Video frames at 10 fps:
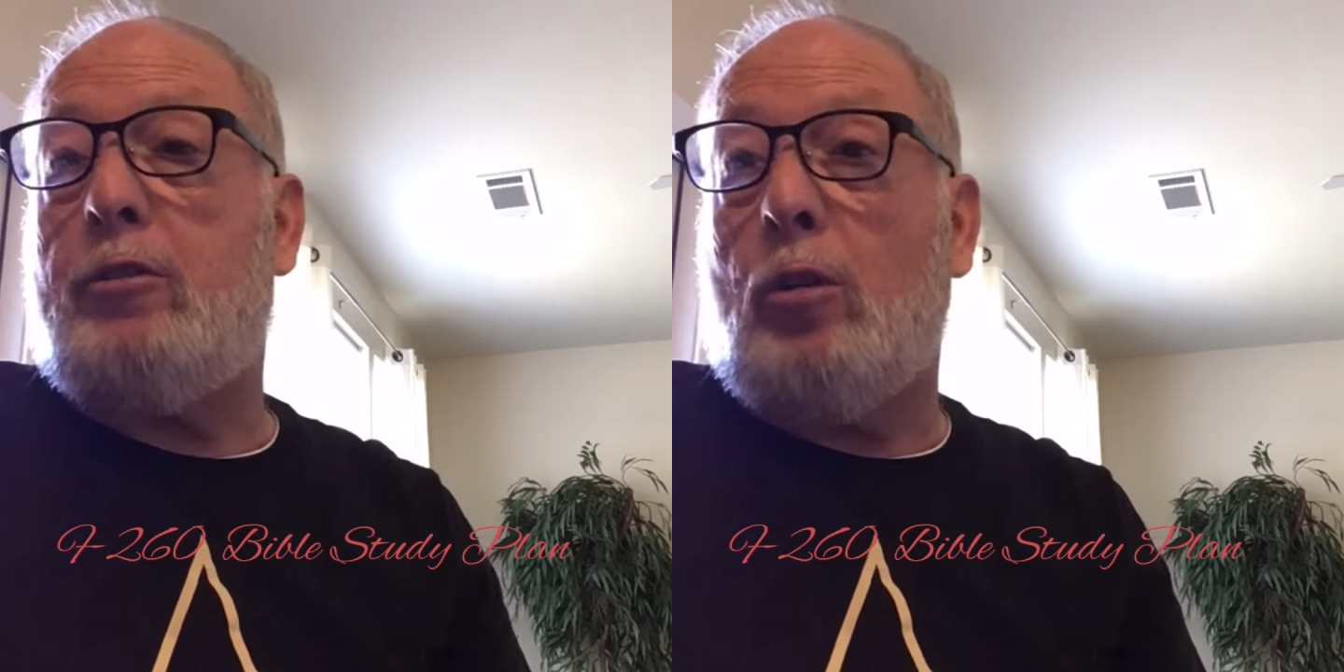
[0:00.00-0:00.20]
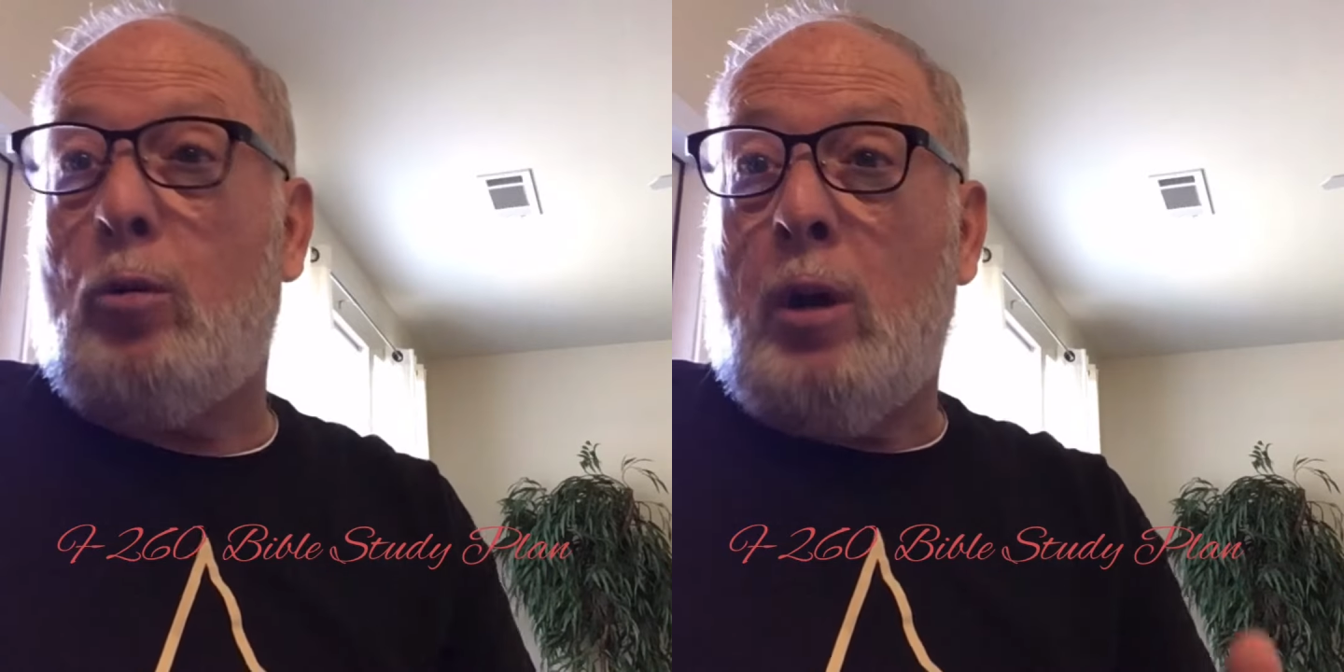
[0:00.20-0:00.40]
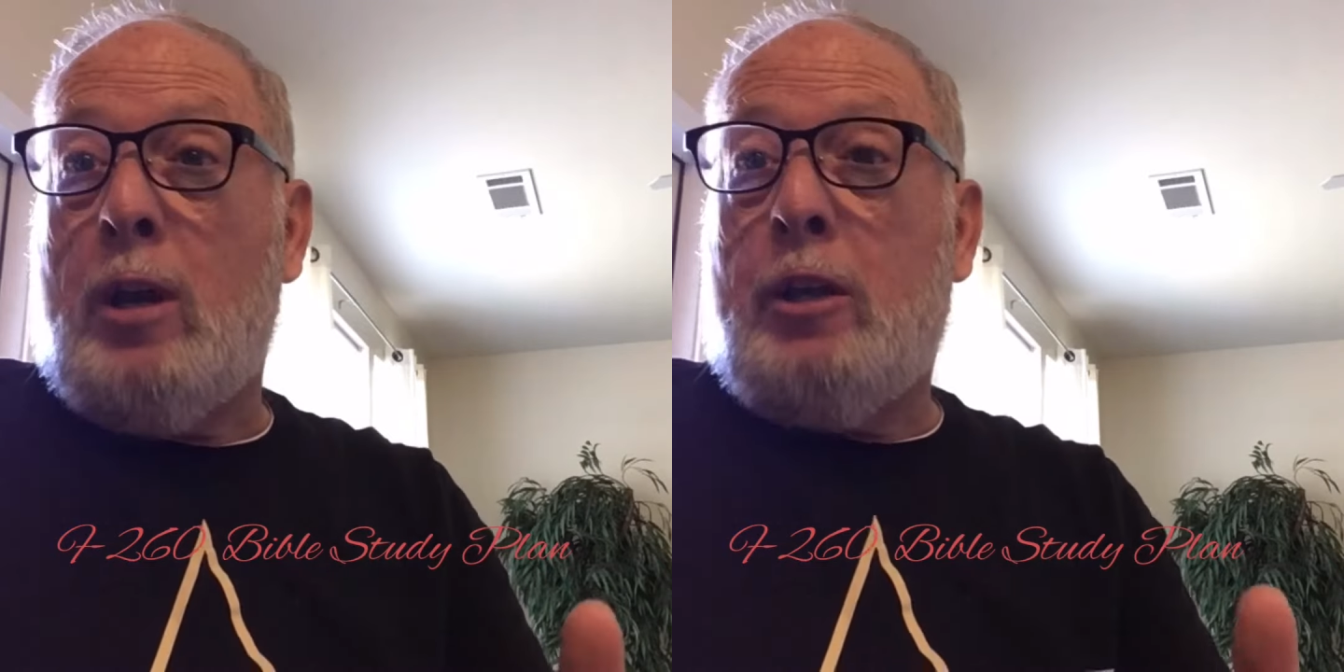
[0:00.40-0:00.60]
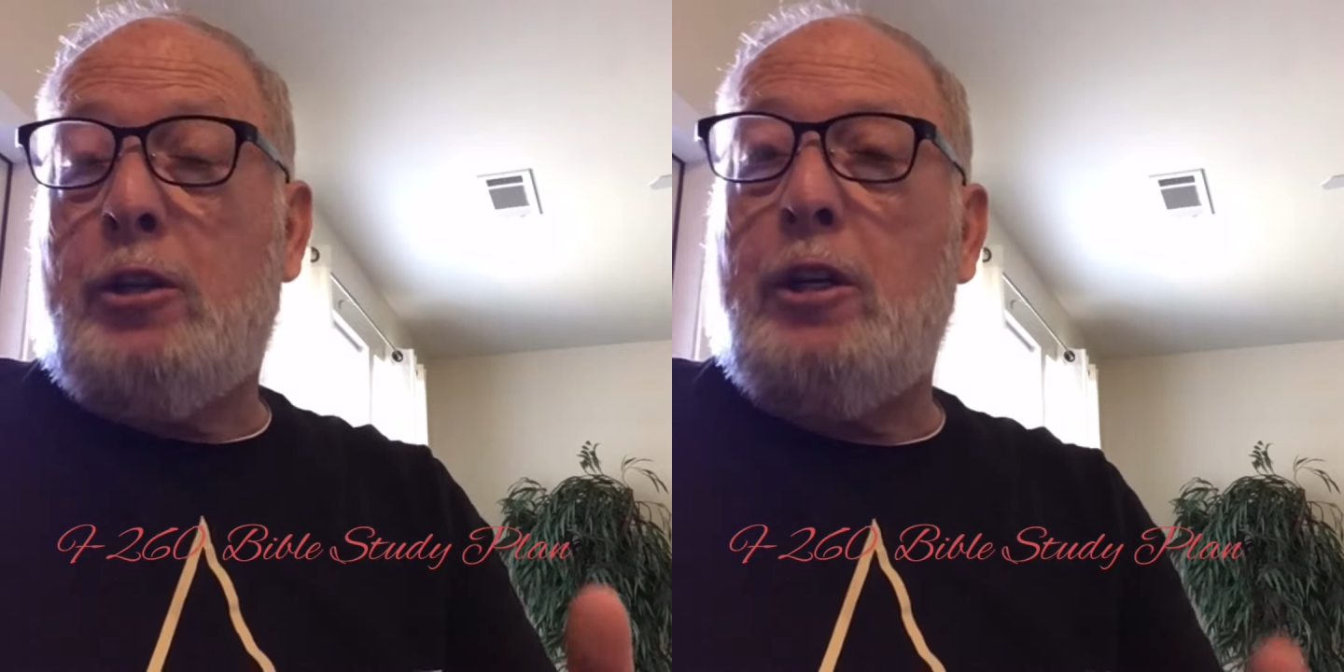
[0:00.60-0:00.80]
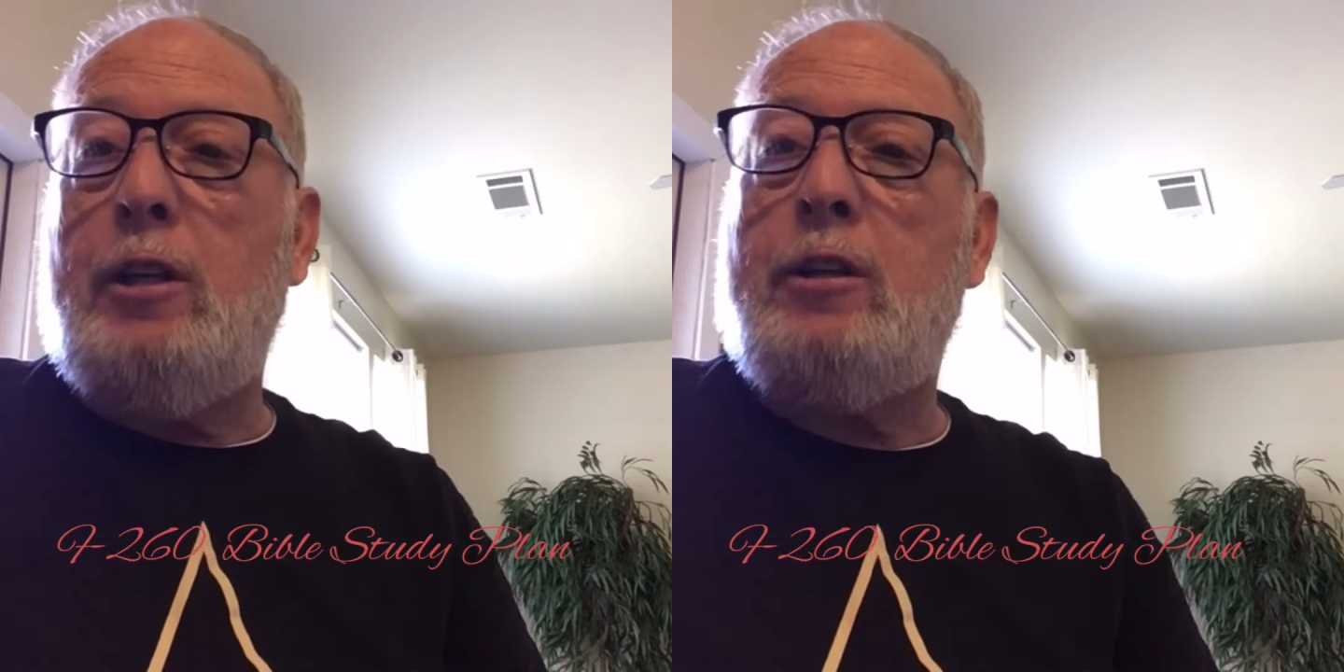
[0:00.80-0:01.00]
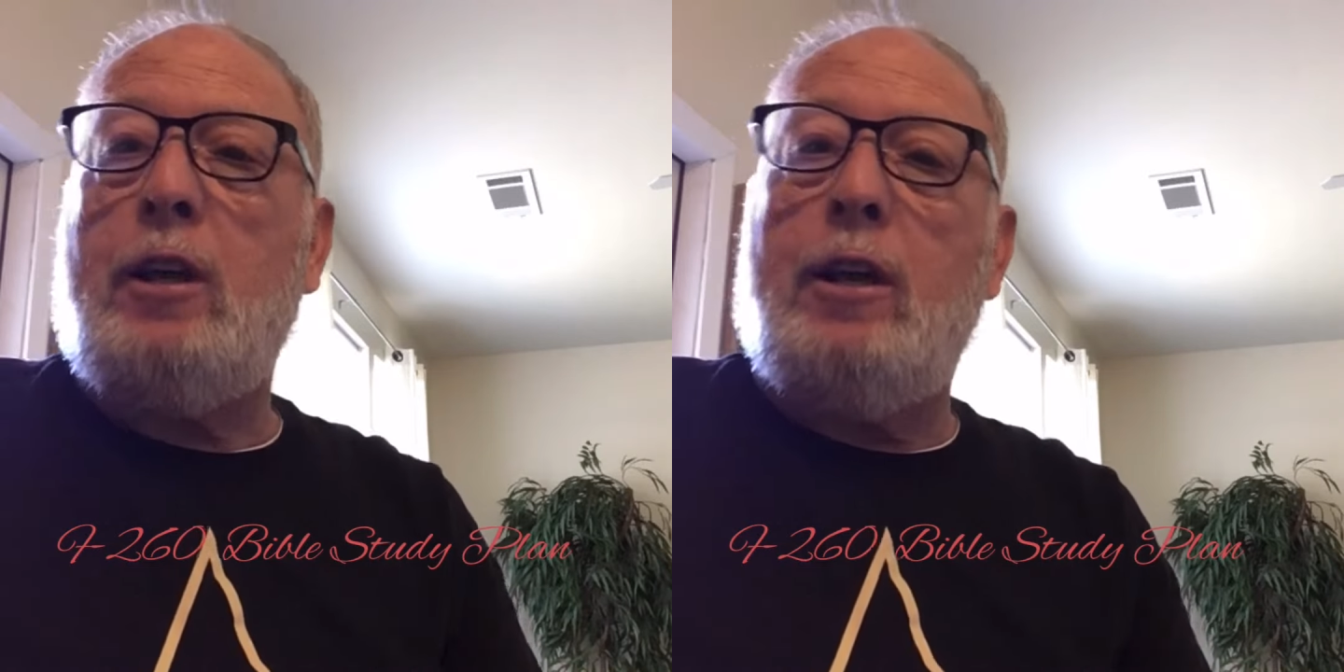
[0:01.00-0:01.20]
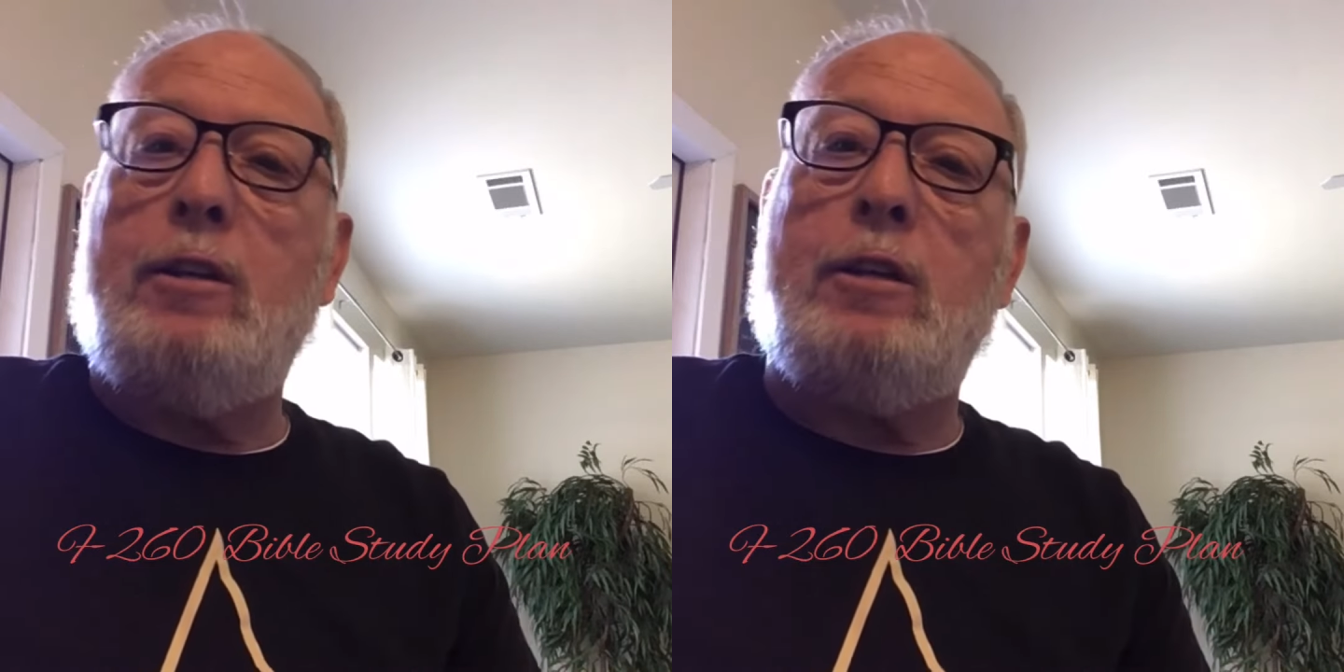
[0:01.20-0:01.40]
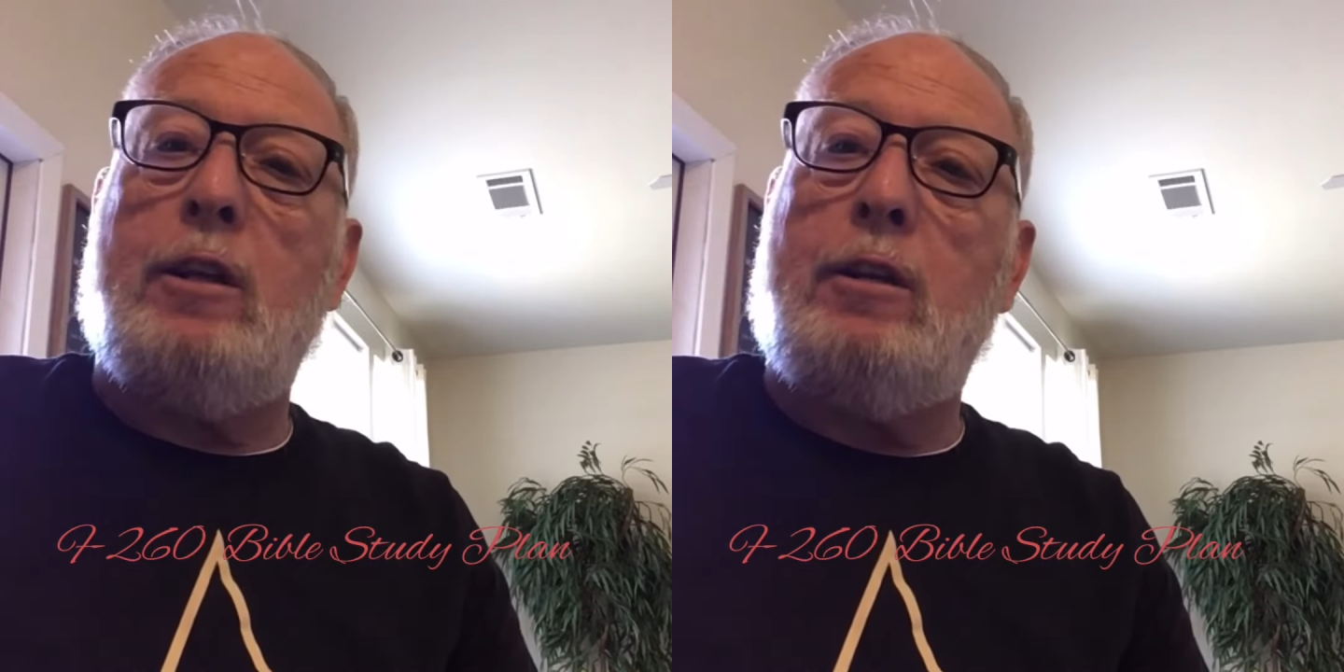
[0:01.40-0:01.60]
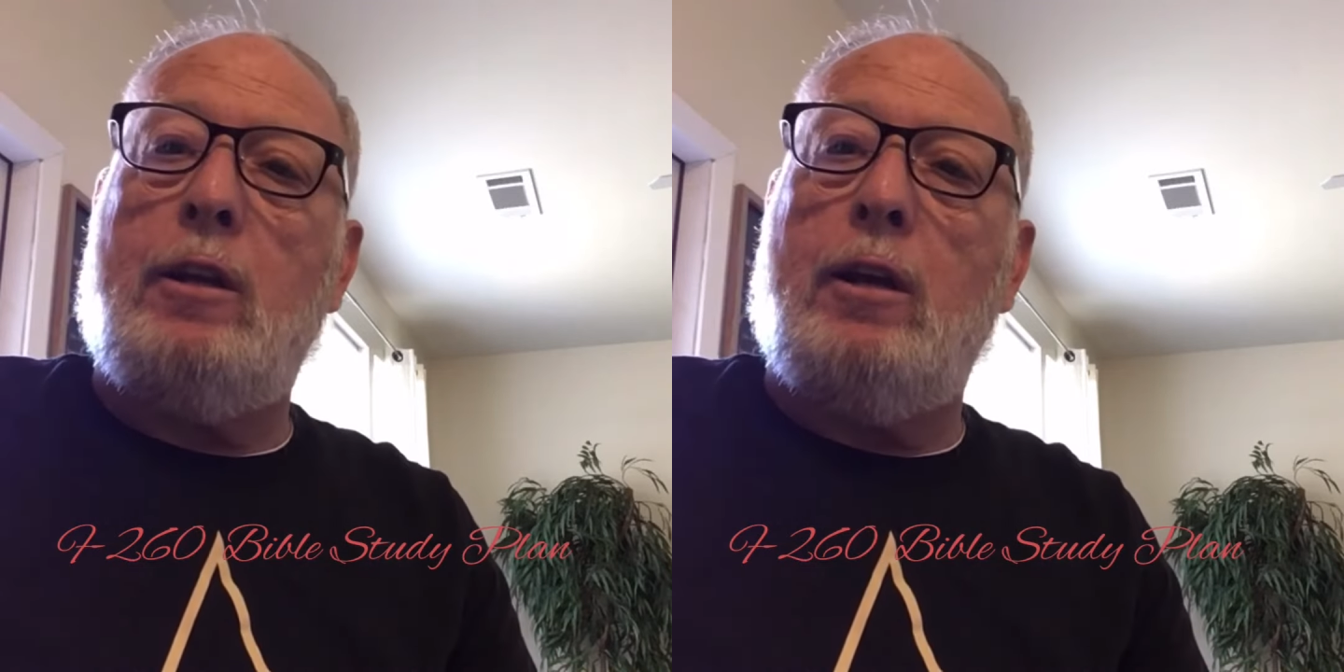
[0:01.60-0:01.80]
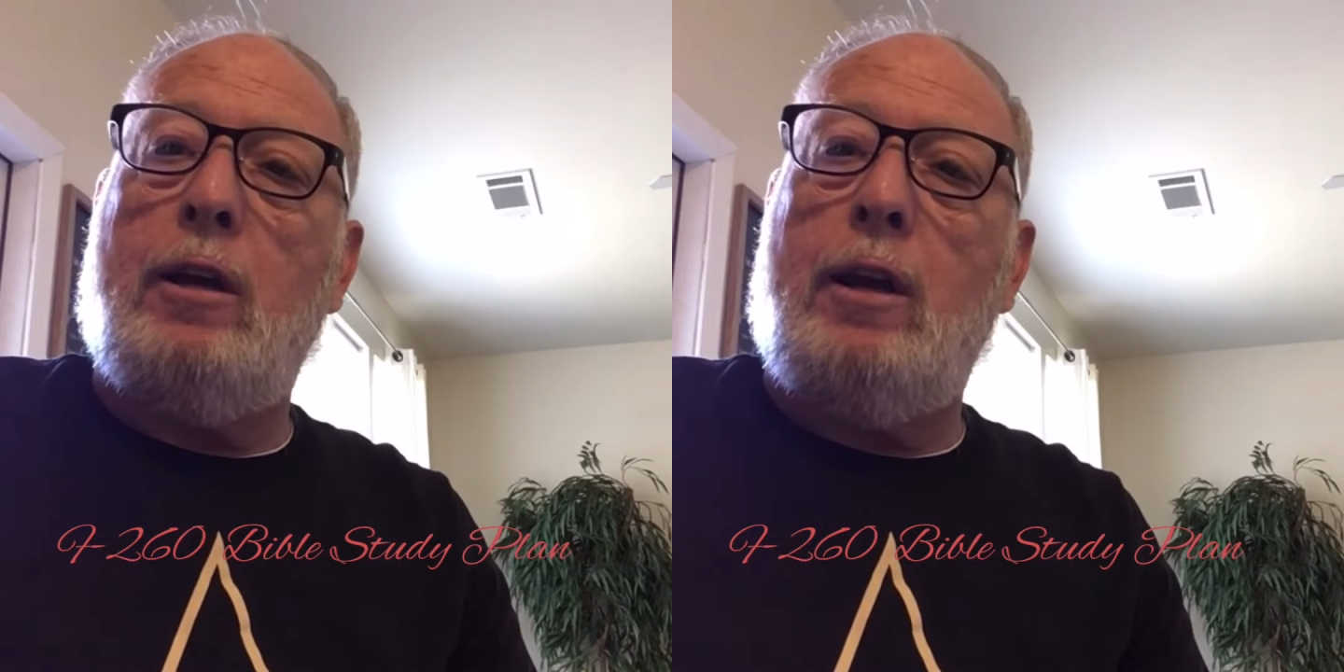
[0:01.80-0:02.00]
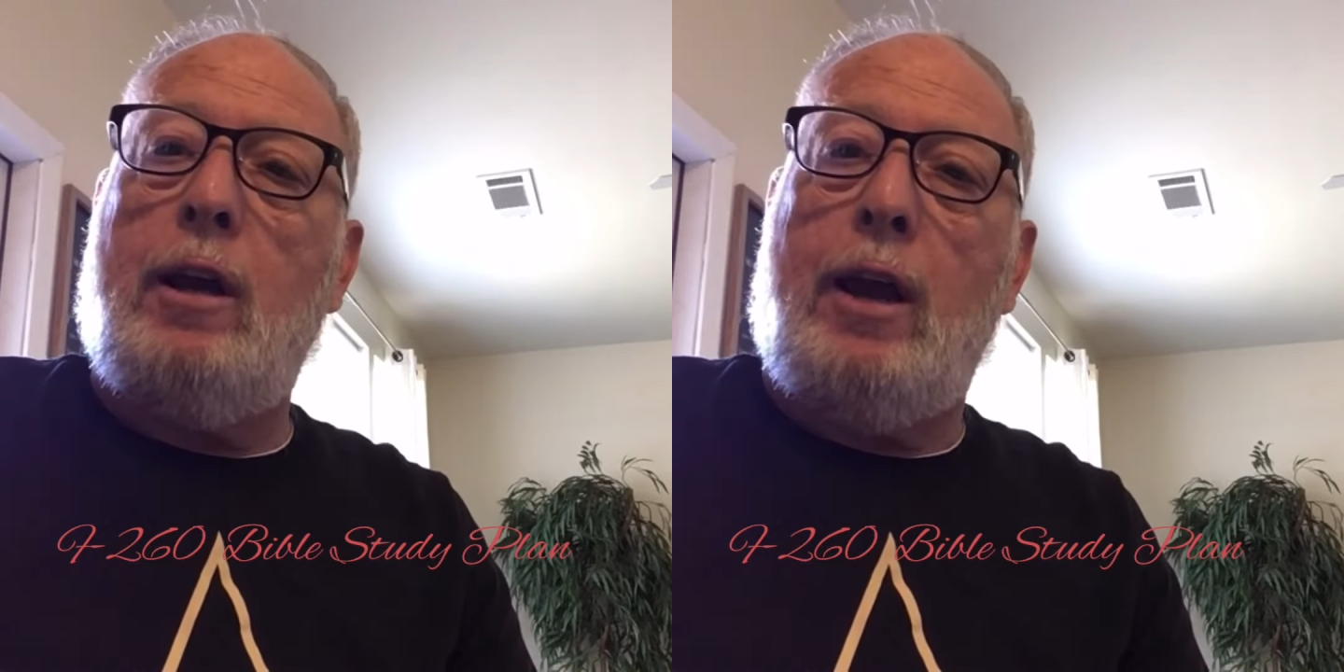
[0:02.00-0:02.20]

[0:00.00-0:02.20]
So she says that